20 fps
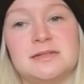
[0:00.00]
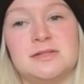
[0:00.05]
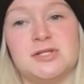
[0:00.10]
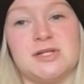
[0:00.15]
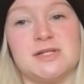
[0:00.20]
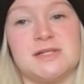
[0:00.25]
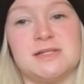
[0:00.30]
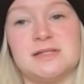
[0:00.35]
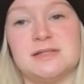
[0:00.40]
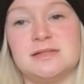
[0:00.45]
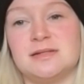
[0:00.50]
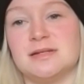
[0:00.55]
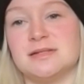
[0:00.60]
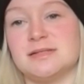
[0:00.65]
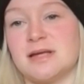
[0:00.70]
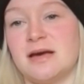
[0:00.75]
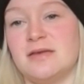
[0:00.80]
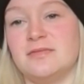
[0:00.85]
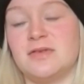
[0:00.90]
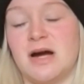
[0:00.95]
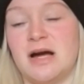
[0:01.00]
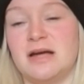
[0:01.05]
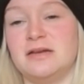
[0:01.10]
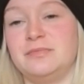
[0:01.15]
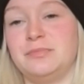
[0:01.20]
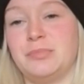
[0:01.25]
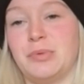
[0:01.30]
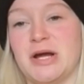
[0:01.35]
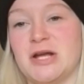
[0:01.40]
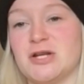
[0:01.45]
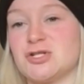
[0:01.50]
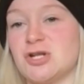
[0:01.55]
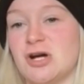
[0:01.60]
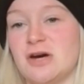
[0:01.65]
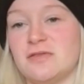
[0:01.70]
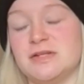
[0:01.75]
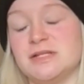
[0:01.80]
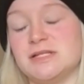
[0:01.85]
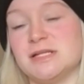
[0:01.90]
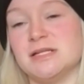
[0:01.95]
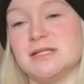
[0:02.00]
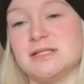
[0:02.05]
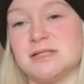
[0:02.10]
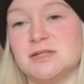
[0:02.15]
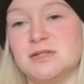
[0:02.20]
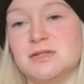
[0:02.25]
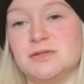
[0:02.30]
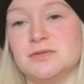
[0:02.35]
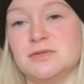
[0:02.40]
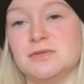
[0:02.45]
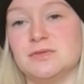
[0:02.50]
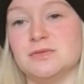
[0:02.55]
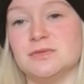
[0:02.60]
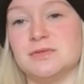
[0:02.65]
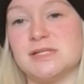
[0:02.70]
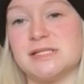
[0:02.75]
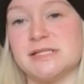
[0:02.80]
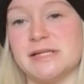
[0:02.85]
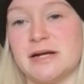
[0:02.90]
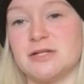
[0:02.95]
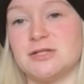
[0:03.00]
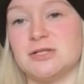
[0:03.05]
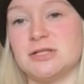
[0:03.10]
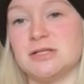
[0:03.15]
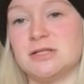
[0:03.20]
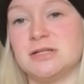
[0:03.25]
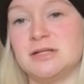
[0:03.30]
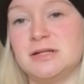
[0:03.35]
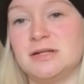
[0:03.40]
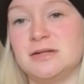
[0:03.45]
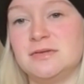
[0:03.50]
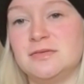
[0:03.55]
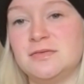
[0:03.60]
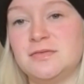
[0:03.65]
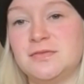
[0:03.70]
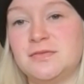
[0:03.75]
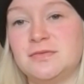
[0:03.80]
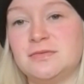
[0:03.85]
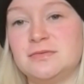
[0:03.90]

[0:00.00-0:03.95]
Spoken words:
just because I've kind of branched off into this new sector of